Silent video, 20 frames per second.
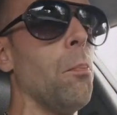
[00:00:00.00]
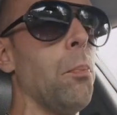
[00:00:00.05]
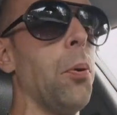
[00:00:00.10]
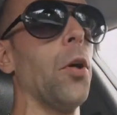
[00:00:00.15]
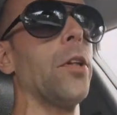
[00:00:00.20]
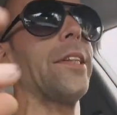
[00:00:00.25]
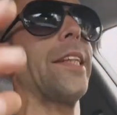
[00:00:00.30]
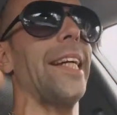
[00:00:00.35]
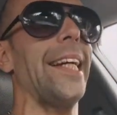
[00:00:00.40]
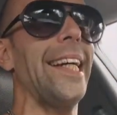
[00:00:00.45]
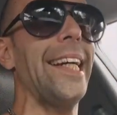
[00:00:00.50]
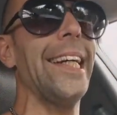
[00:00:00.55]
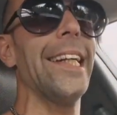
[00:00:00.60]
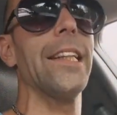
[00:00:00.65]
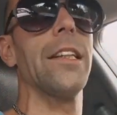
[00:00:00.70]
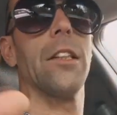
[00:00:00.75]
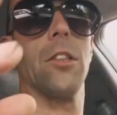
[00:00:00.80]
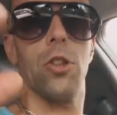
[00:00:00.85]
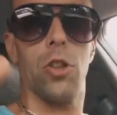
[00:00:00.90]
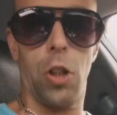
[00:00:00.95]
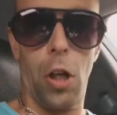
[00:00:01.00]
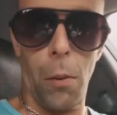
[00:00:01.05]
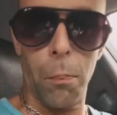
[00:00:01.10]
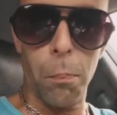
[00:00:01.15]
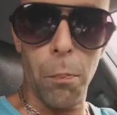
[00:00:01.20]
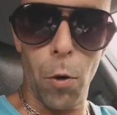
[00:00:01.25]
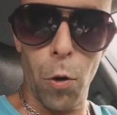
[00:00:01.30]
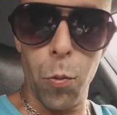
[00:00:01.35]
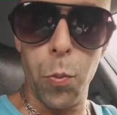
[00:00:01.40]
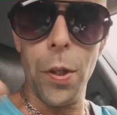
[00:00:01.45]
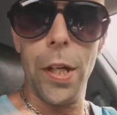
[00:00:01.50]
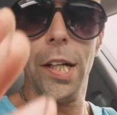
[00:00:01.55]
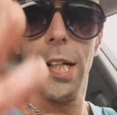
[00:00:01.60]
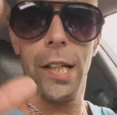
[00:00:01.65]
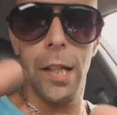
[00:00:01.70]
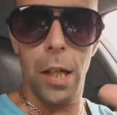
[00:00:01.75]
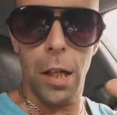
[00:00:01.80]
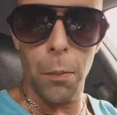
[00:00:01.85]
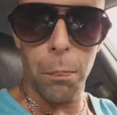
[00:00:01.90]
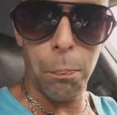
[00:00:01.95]
put in some
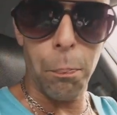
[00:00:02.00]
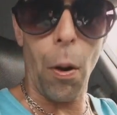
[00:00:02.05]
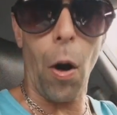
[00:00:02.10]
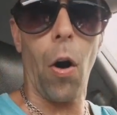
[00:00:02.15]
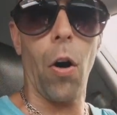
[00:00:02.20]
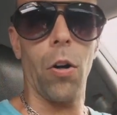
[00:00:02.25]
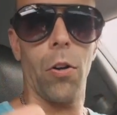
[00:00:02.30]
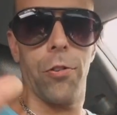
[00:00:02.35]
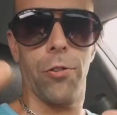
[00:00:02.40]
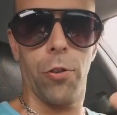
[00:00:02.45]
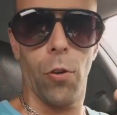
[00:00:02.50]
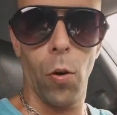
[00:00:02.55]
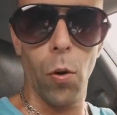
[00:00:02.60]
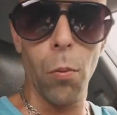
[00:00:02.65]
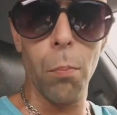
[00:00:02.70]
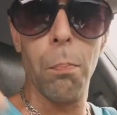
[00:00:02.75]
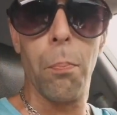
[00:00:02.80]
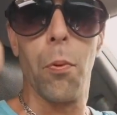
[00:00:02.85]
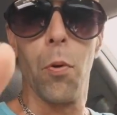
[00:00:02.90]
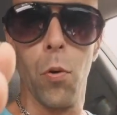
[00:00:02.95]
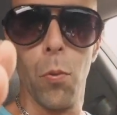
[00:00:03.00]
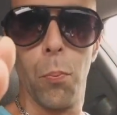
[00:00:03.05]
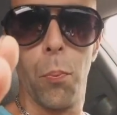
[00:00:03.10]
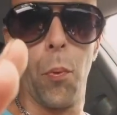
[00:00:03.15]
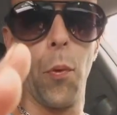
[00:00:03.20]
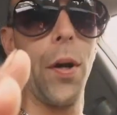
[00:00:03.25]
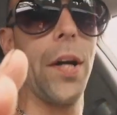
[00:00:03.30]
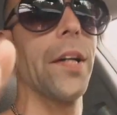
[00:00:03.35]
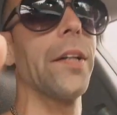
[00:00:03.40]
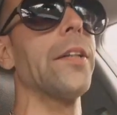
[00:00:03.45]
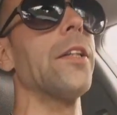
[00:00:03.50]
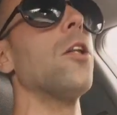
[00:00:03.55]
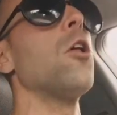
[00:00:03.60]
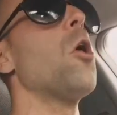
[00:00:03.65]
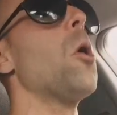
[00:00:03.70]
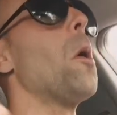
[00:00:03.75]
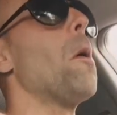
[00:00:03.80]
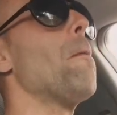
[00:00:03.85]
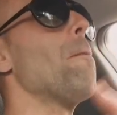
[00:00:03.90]
really powerful blueprint,